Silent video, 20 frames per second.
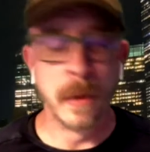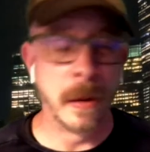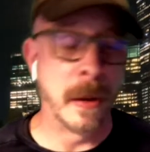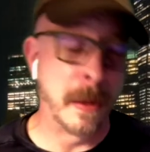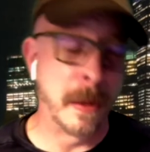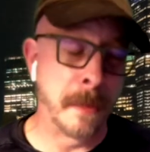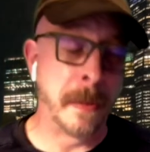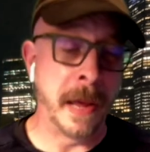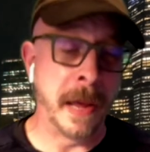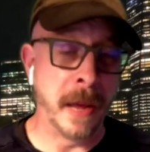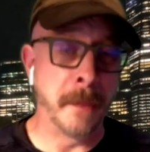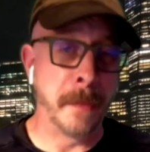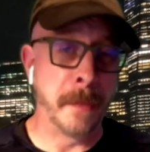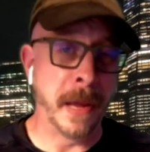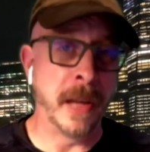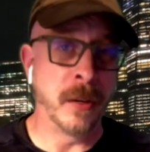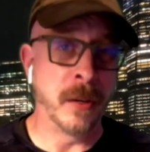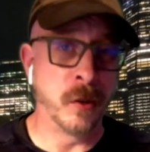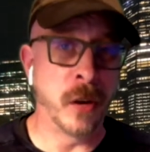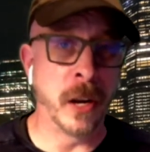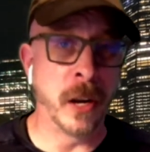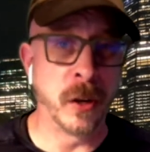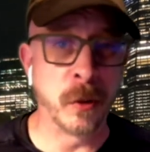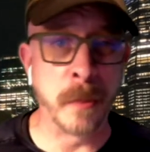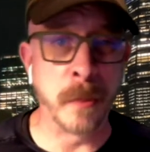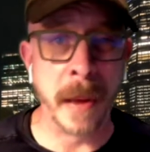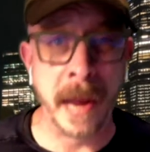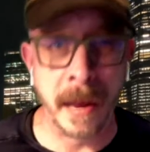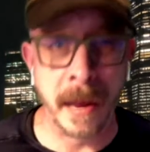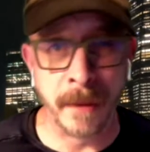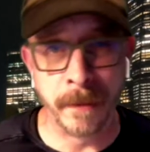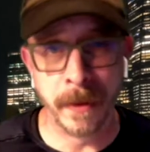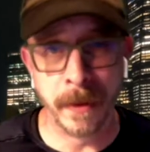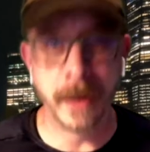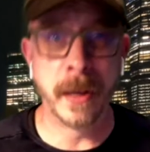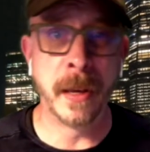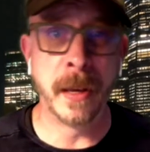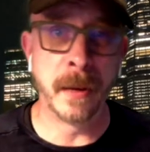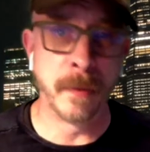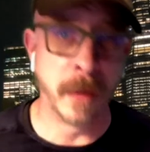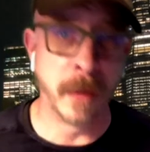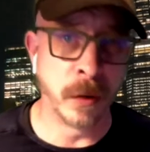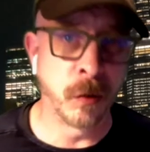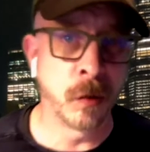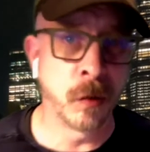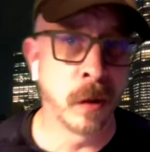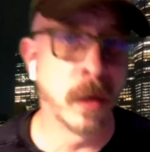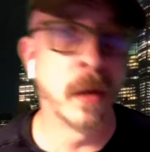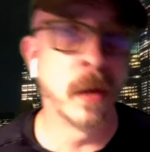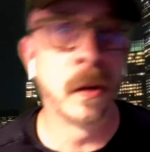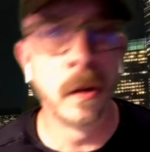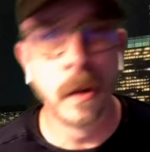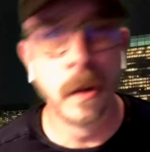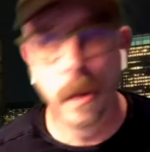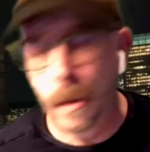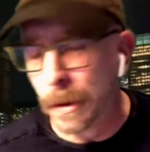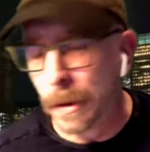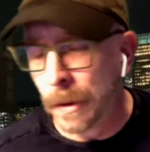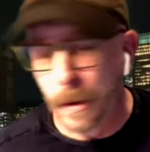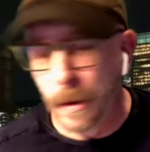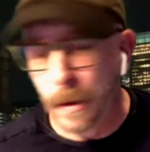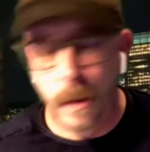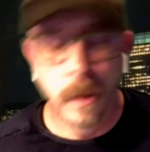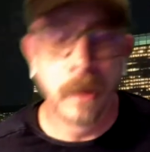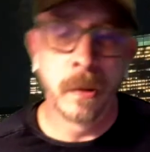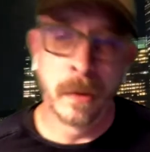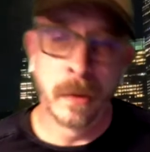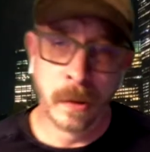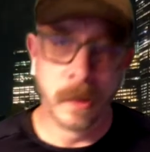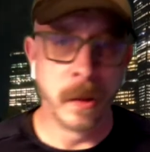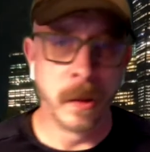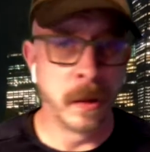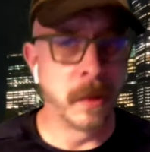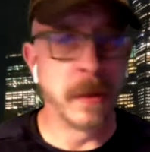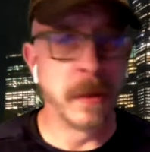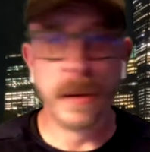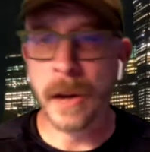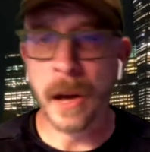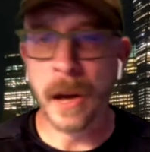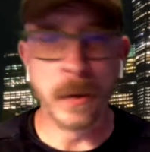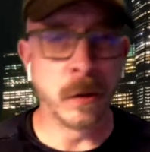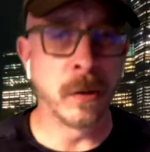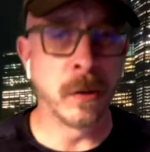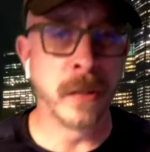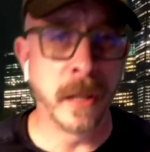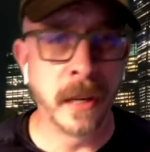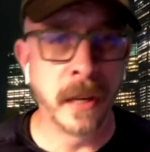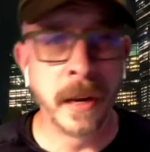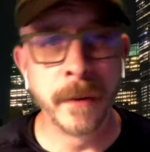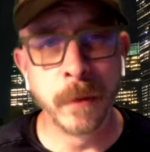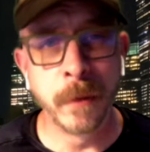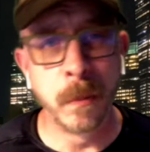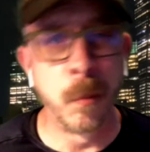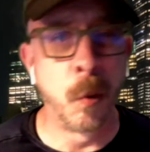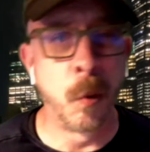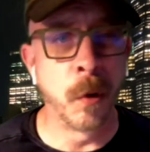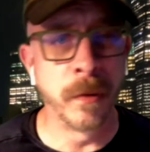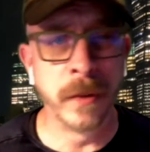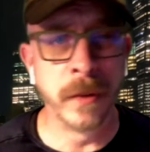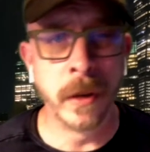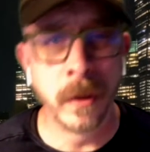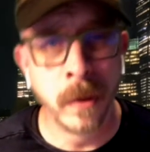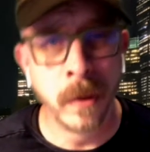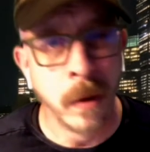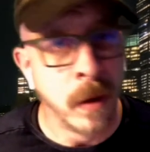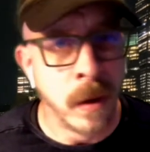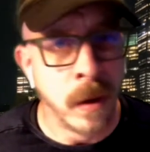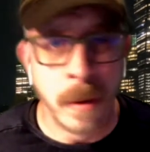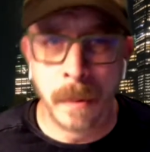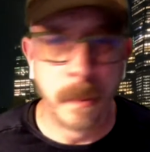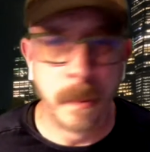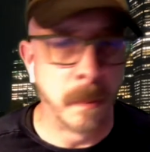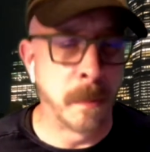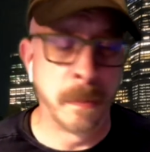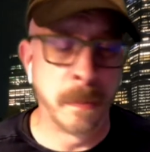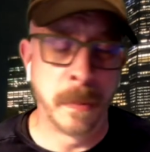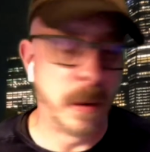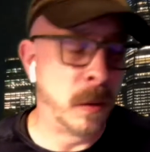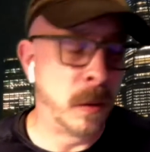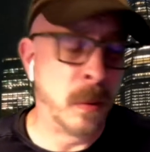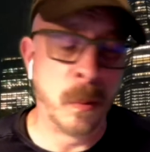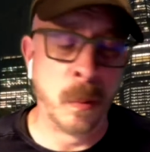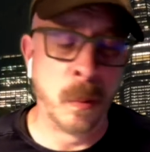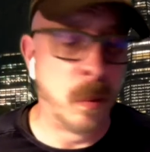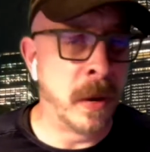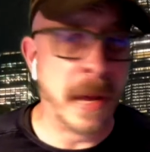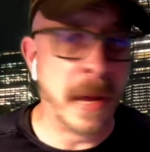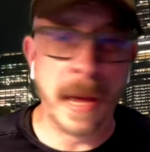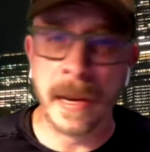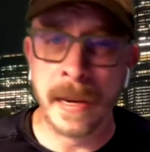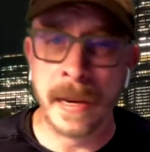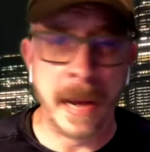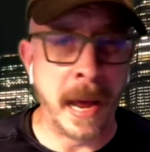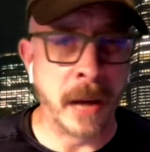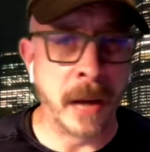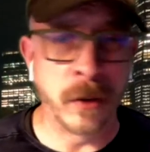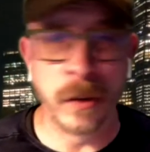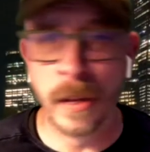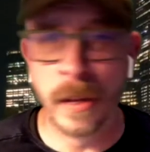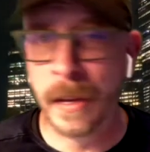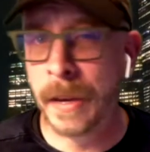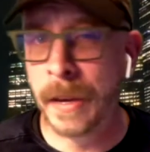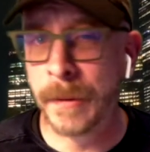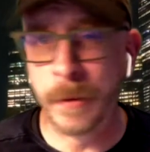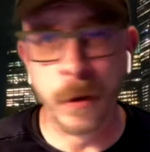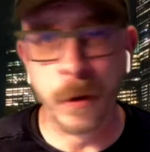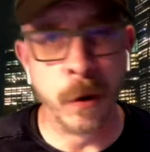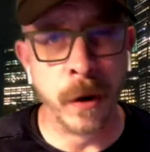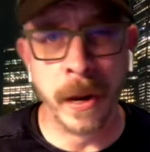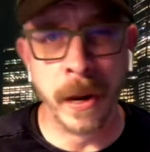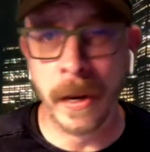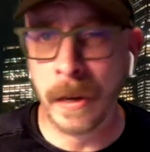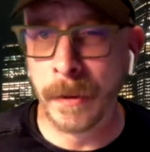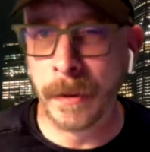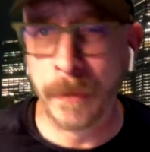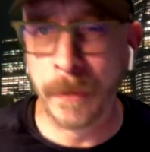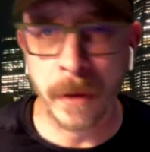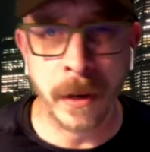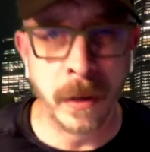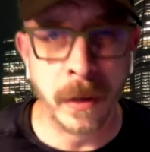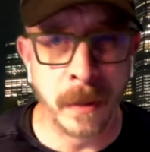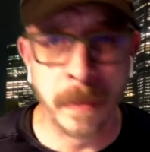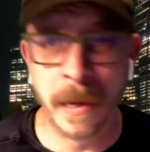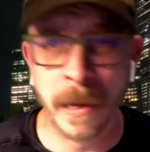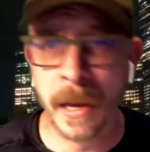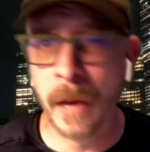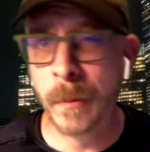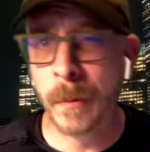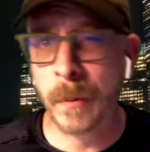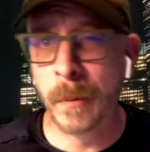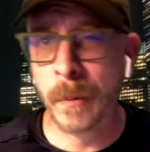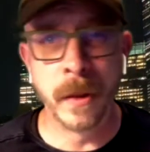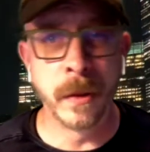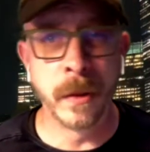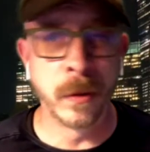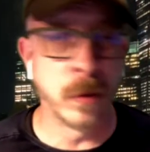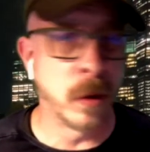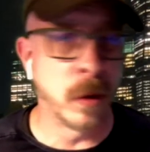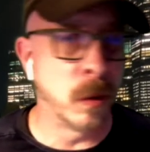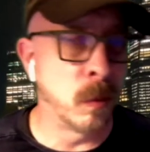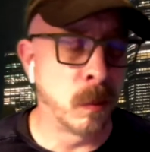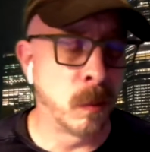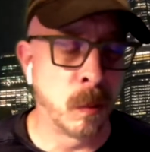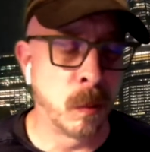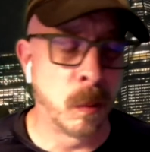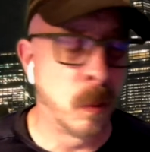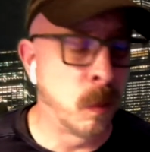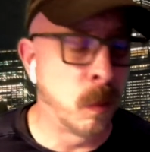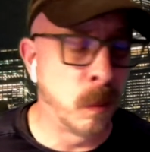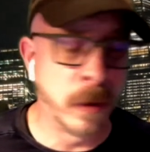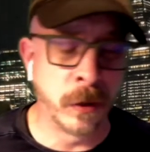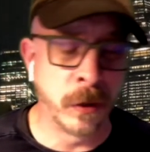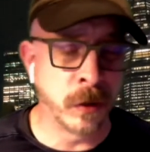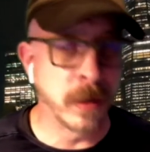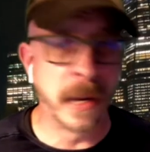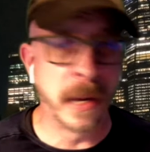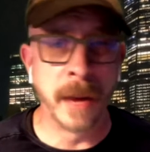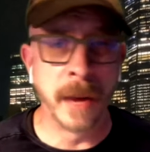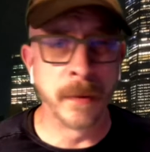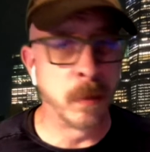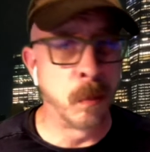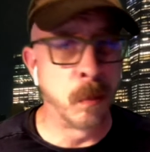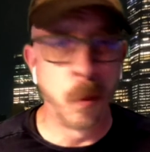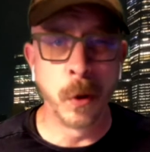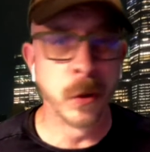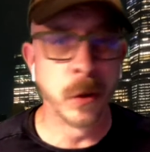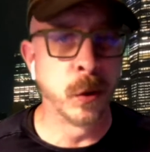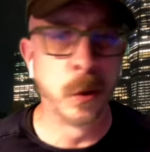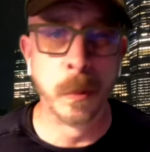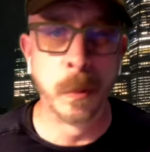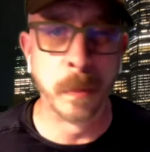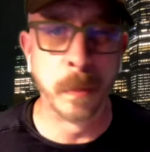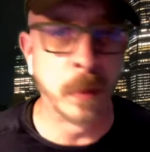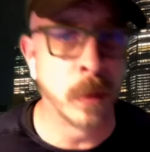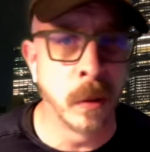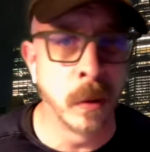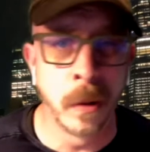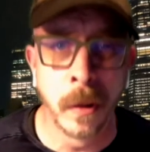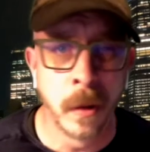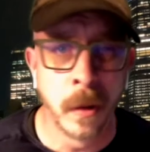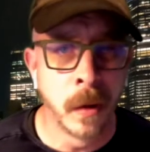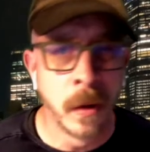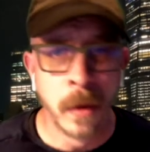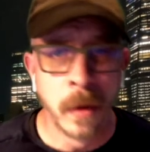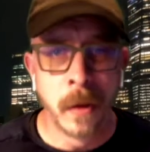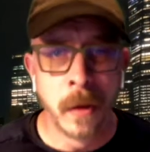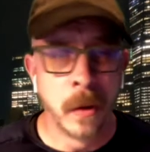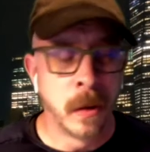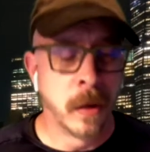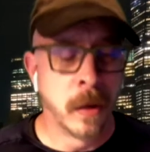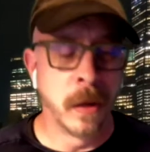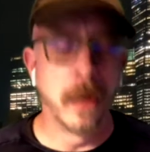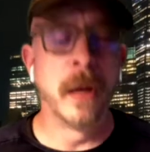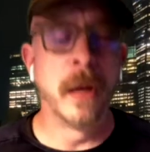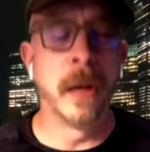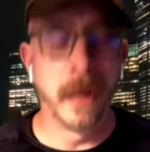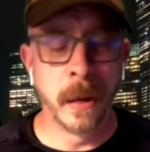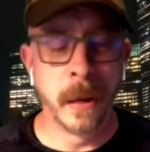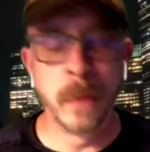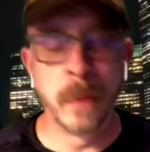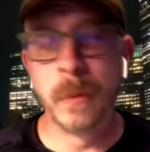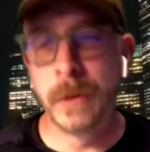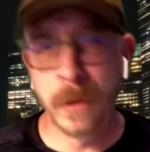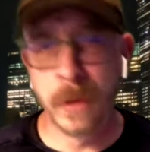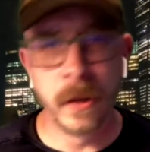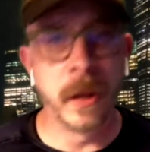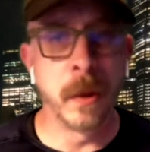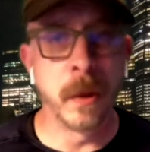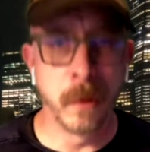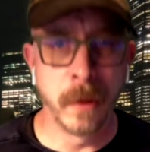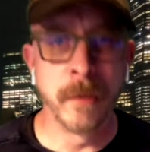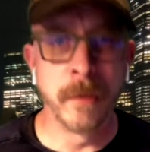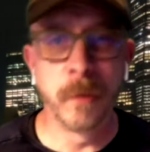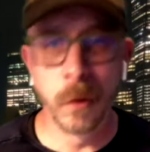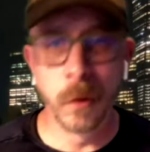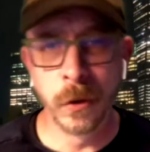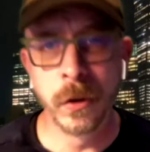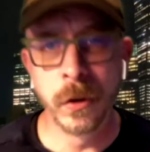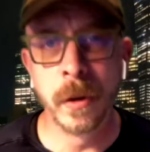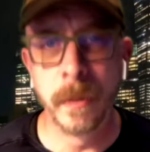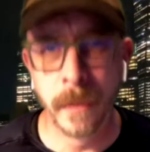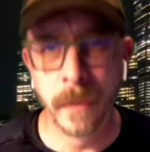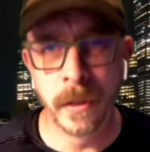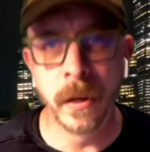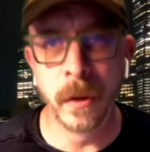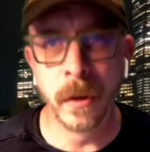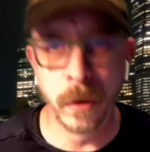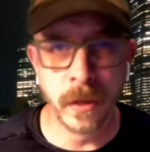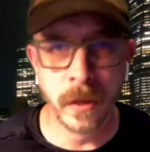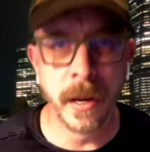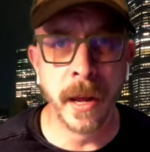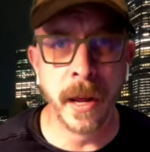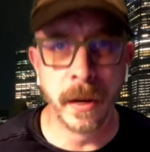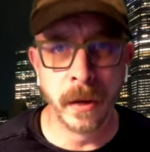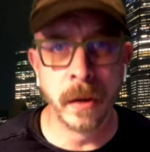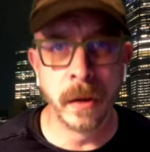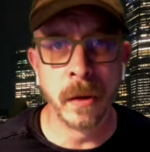Pain changed my Aunt Vicky eventually. The doctor said give her morphine, but we hadn't actually given her any fiend to begin with, so we just gave her more soup. It was another unfortunate misunderstanding.